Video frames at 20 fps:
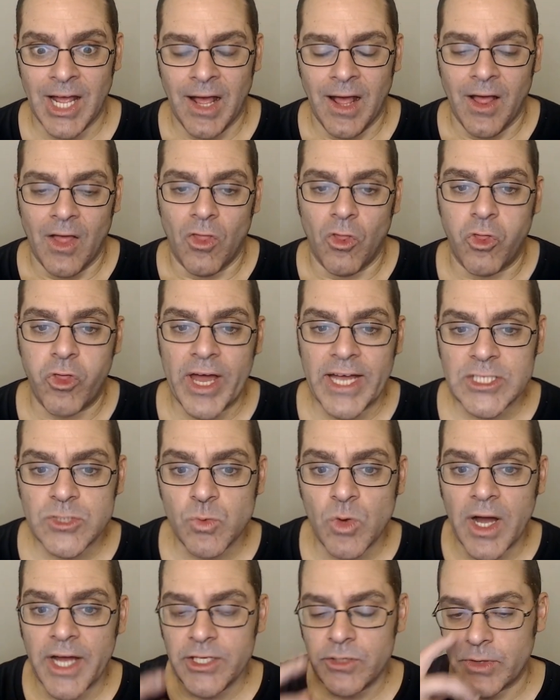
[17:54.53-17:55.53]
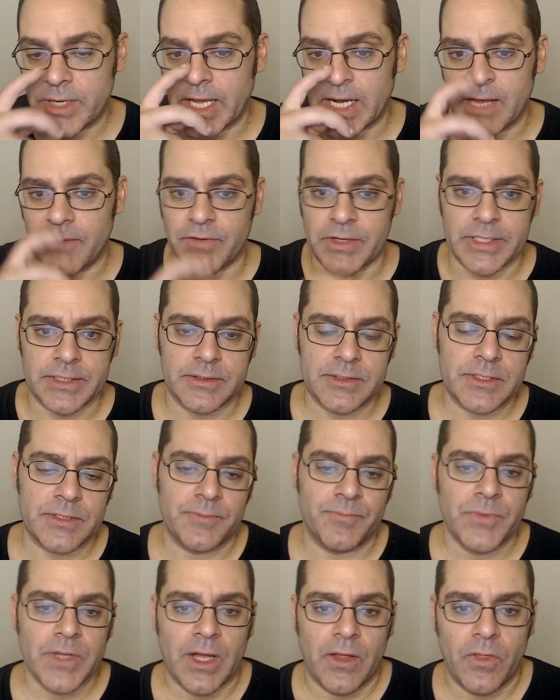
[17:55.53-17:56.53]
That's why you get evidence.
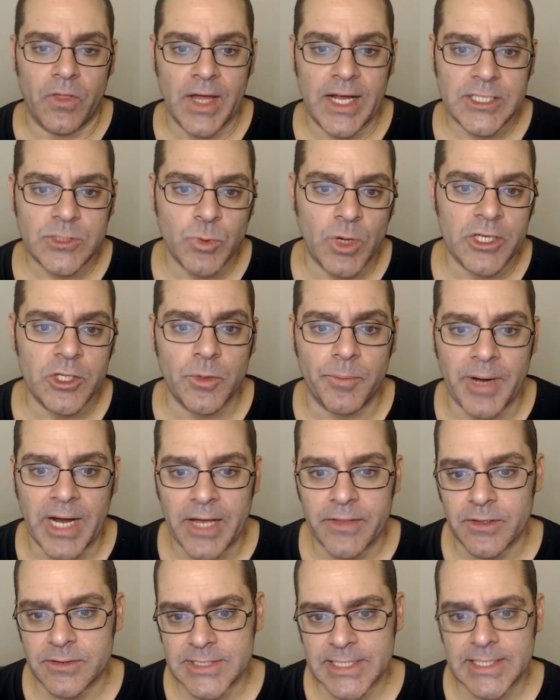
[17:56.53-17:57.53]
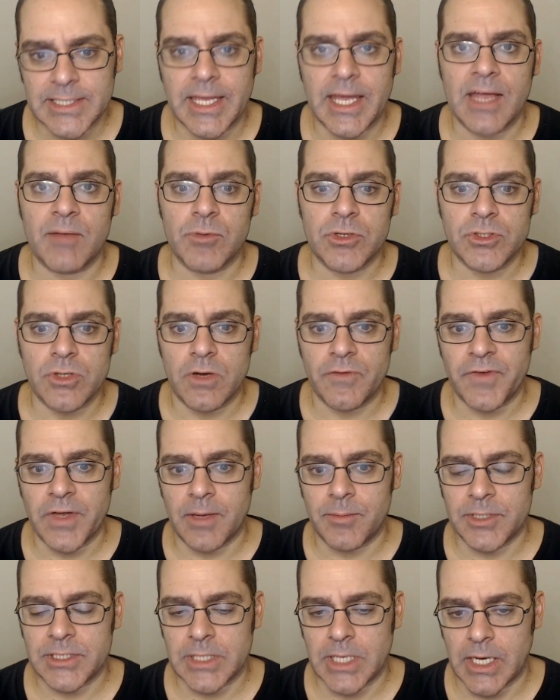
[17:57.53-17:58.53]
That's why you buy those little cameras off
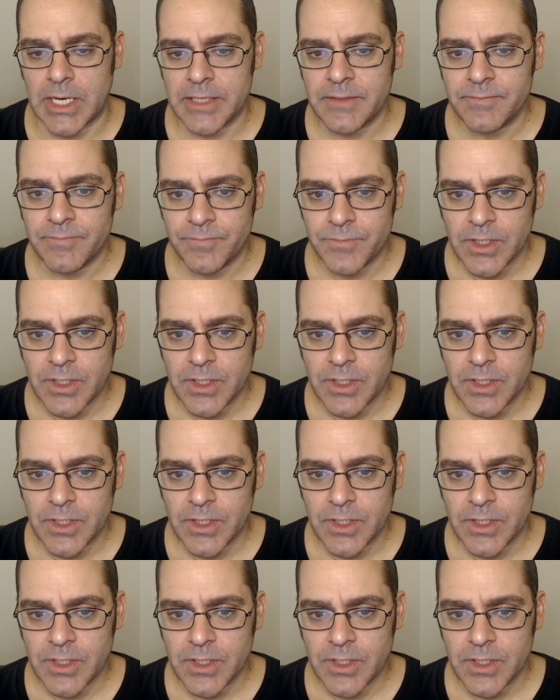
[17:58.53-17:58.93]
Amazon.